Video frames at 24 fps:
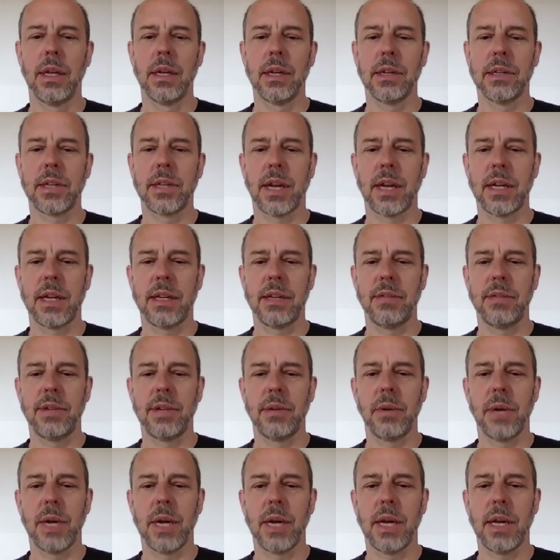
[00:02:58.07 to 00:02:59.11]
in a
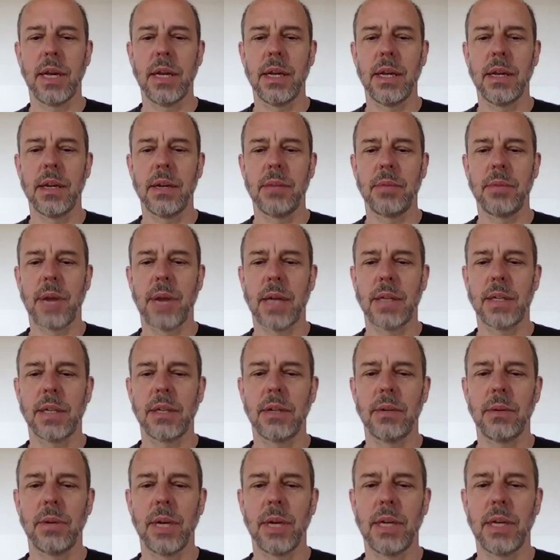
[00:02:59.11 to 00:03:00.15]
scientific way, in a
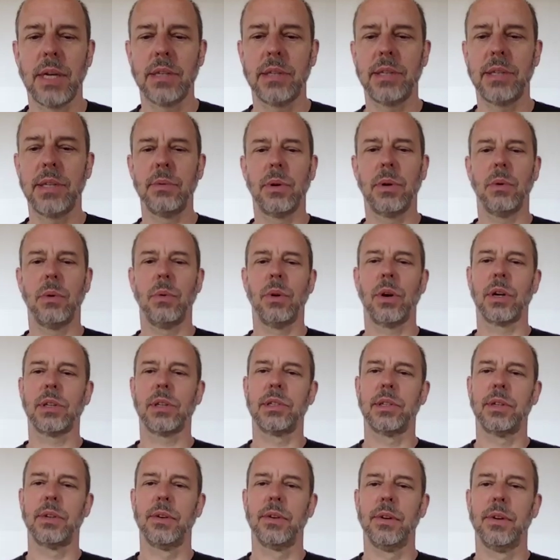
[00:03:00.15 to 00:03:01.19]
practical way, to see what
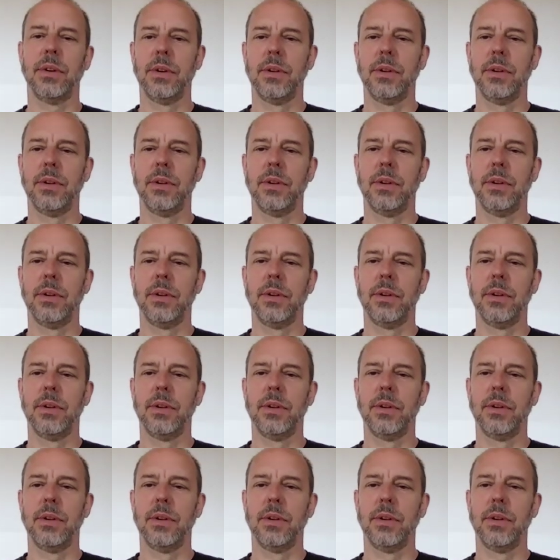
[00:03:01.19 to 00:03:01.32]
works.